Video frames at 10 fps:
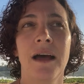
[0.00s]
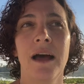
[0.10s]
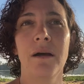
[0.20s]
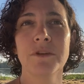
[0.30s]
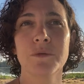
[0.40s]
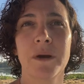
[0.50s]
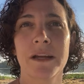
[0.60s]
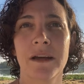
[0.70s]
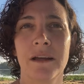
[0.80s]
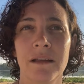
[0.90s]
I'm just
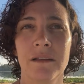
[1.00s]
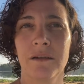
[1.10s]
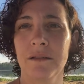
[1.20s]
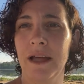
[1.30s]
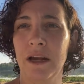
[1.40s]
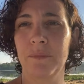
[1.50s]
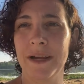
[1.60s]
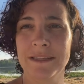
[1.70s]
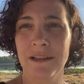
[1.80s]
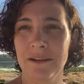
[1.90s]
wearing a little leg
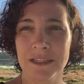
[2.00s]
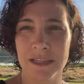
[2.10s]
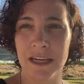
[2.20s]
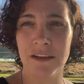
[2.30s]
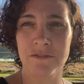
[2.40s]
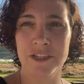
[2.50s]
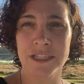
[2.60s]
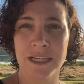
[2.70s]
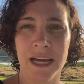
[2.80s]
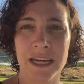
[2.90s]
brace, a little sleeve, just
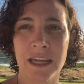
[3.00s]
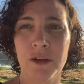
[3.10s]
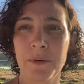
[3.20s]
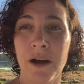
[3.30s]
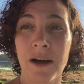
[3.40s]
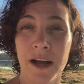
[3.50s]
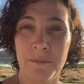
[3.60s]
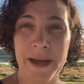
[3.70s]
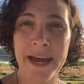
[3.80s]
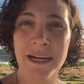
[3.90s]
to kind of keep it all
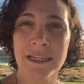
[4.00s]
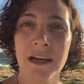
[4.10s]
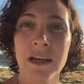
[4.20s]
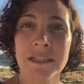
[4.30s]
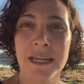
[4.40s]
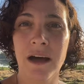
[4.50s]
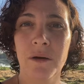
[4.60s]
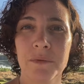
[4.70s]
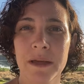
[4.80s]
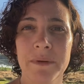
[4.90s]
compact to
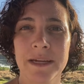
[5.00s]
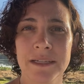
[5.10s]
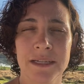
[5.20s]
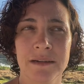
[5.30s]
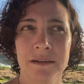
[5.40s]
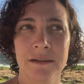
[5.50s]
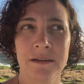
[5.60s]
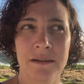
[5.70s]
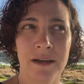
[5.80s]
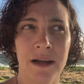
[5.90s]
help limit
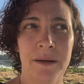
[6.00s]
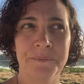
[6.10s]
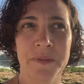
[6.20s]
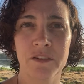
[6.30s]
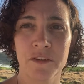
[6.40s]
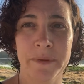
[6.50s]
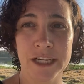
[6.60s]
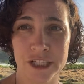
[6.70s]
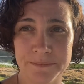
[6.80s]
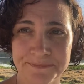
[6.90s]

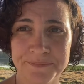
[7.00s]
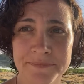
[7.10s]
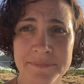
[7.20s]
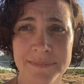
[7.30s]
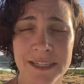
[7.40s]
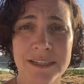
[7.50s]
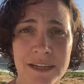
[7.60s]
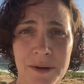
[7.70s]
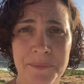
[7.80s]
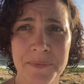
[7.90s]
inflammation.
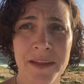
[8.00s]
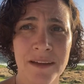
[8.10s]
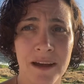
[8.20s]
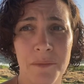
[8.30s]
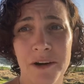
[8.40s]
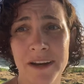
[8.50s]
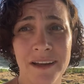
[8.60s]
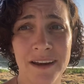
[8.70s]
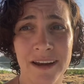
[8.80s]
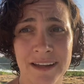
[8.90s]
So I'm already
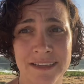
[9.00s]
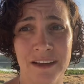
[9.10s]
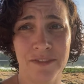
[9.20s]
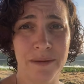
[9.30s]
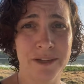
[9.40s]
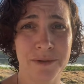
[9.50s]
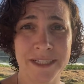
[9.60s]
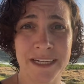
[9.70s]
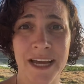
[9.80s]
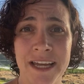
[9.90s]
on an
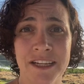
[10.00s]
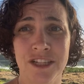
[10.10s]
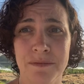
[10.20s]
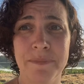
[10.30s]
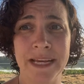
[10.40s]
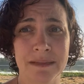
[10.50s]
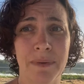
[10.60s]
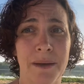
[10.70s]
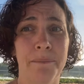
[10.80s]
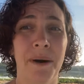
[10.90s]
anti-inflammatory diet. It just makes
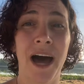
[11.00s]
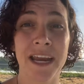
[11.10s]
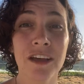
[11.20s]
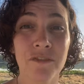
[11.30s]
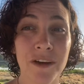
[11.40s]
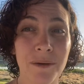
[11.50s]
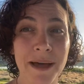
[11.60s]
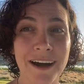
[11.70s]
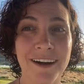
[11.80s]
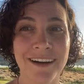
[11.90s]
my body feel
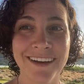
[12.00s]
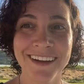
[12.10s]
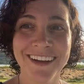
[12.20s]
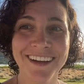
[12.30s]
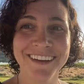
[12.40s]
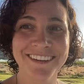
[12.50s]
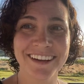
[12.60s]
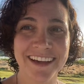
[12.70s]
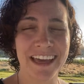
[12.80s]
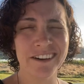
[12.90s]
better. So
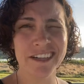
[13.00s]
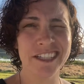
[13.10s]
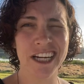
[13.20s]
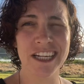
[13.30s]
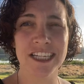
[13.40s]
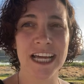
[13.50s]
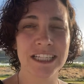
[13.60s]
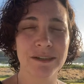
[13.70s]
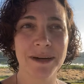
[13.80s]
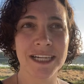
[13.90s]
I can't really change that
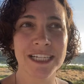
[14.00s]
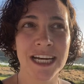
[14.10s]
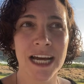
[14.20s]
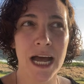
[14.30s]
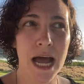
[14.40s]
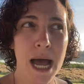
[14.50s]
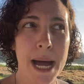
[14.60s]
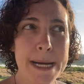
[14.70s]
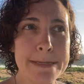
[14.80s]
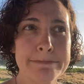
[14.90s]
too much.
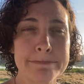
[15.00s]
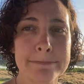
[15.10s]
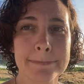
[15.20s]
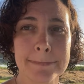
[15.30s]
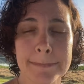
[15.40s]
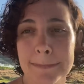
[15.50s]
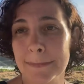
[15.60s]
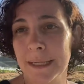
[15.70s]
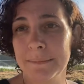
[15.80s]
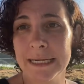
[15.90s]

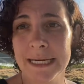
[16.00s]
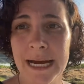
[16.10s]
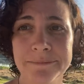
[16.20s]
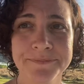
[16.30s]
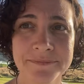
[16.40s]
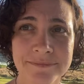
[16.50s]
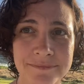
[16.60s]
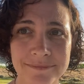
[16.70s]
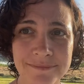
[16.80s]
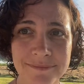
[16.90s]
But yeah,
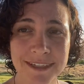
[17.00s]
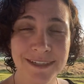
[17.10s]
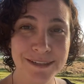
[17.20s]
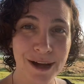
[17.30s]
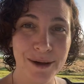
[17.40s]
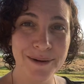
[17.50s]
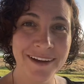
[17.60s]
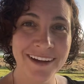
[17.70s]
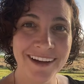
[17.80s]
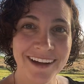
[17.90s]
so
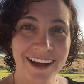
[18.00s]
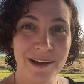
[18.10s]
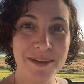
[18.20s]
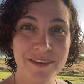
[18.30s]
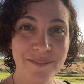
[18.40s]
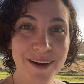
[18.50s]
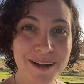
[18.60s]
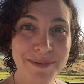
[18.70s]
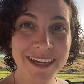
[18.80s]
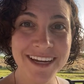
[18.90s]
I'm in the very
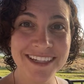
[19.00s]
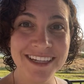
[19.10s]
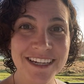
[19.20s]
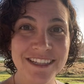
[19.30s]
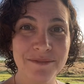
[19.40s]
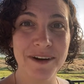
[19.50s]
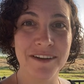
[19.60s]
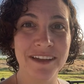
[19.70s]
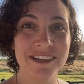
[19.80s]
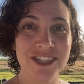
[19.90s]
beginning stages of
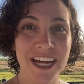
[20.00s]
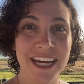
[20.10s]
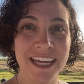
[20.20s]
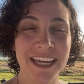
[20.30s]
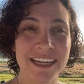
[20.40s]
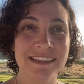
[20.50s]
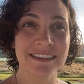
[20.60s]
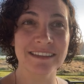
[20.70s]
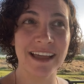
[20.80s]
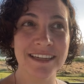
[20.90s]
marathon training. It is
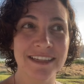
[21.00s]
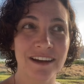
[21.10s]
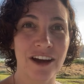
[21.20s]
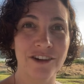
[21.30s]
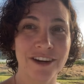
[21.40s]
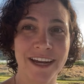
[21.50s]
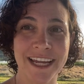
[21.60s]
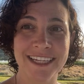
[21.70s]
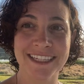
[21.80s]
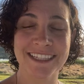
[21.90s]
less than
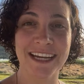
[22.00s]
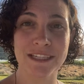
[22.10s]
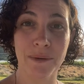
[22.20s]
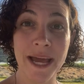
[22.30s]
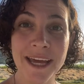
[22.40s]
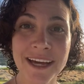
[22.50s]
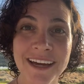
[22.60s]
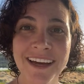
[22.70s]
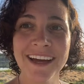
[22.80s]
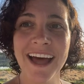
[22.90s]
186 days away.
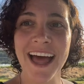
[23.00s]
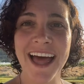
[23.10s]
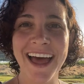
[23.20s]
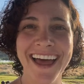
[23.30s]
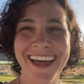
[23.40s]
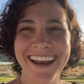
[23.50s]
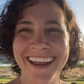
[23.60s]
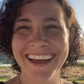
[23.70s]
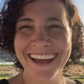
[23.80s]
And